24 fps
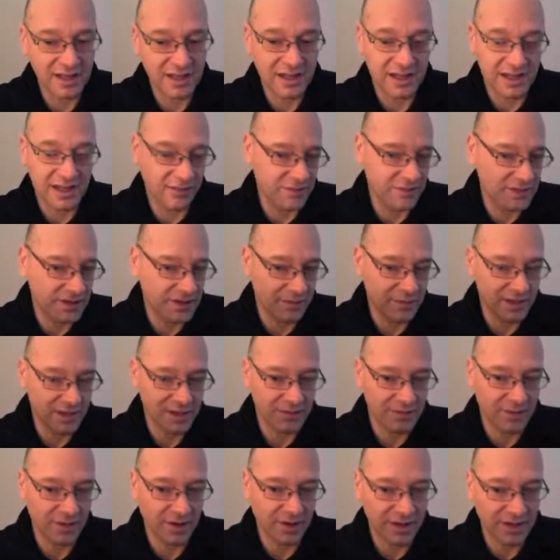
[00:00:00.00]
and then obviously a big
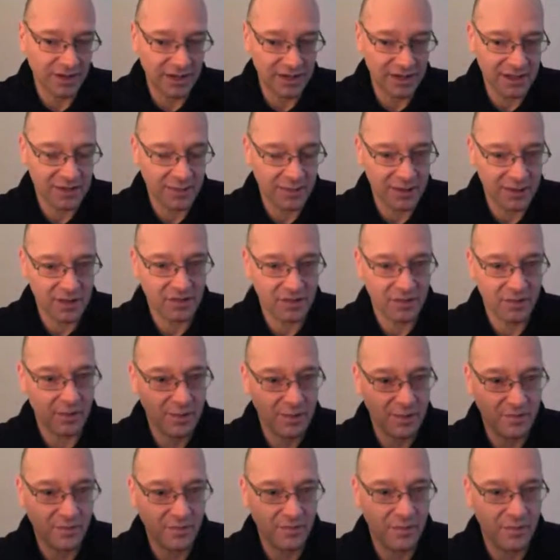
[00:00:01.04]
spike in
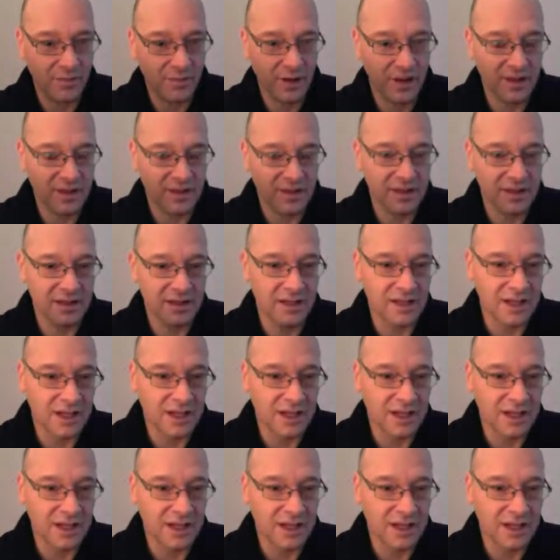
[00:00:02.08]
2021 when